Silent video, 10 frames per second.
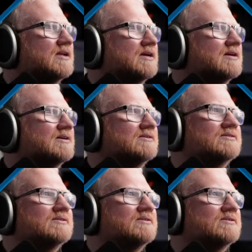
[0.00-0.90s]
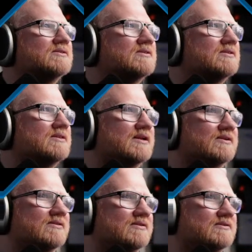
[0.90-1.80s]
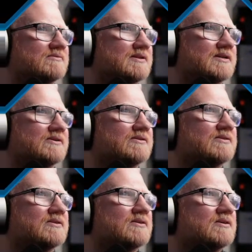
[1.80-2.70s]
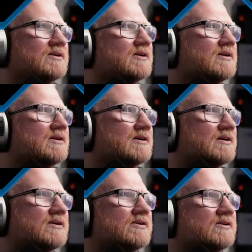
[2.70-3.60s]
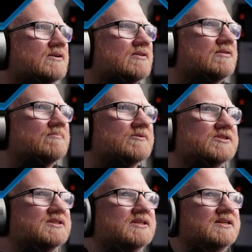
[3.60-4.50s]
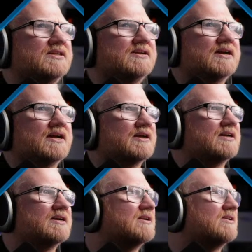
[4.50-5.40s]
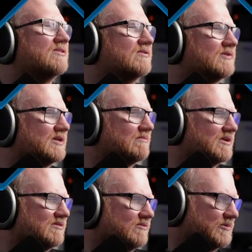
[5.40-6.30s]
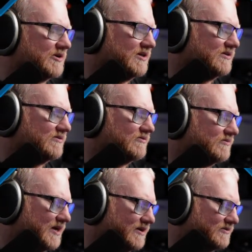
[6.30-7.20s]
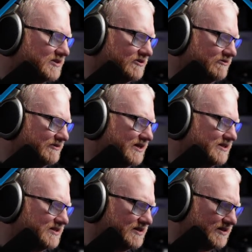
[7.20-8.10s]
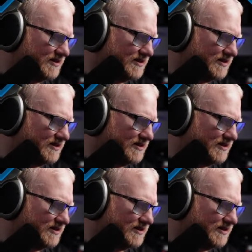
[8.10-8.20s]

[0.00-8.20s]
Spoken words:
Yeah, that looks a little cleaner. Super Z, and let's see if it got my super Q now to quit.